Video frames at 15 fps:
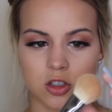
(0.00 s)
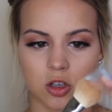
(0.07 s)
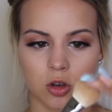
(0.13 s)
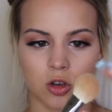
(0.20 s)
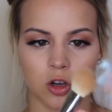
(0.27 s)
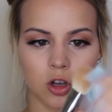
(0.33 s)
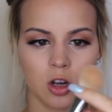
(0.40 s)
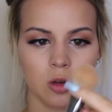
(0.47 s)
so
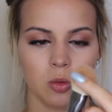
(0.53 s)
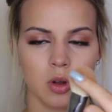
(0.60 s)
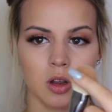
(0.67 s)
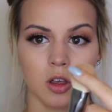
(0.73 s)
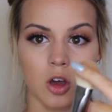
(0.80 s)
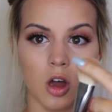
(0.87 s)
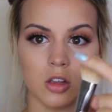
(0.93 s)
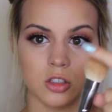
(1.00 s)
you're going to want to
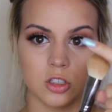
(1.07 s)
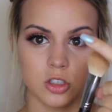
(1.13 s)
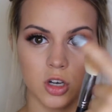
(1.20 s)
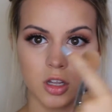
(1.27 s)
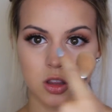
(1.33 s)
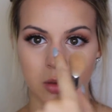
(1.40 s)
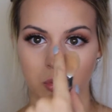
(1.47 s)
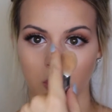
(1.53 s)

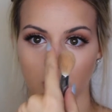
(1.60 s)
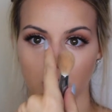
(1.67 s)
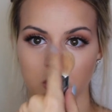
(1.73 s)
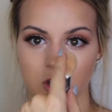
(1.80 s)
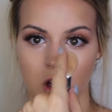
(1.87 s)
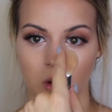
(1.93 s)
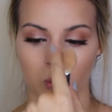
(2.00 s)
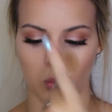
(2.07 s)
concentrate the
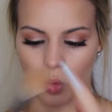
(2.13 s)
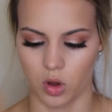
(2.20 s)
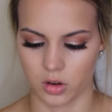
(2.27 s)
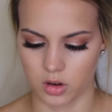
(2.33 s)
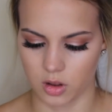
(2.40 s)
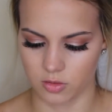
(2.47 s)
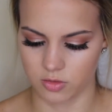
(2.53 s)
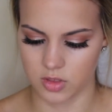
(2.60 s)
product on
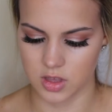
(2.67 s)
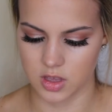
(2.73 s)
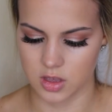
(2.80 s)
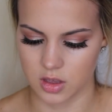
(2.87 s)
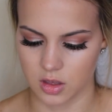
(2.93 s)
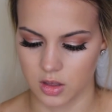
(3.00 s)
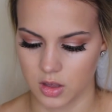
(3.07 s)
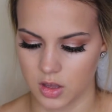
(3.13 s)
one of
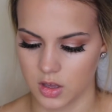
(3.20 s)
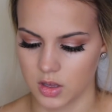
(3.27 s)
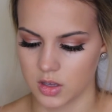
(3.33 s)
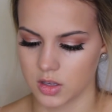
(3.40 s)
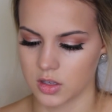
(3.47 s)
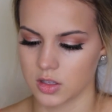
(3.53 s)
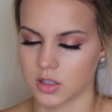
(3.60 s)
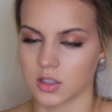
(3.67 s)
the
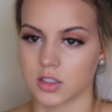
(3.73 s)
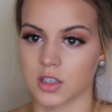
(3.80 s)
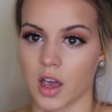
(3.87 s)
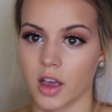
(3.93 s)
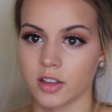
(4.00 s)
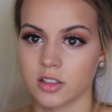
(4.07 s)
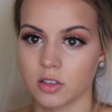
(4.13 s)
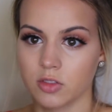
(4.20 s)

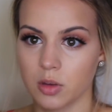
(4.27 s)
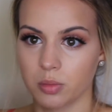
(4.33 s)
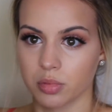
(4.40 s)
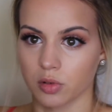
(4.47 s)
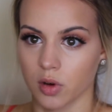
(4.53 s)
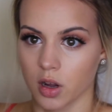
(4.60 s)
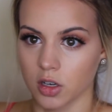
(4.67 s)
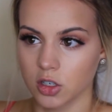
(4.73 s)
sides of the
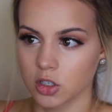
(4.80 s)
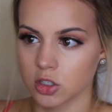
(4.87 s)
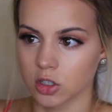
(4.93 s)
brush.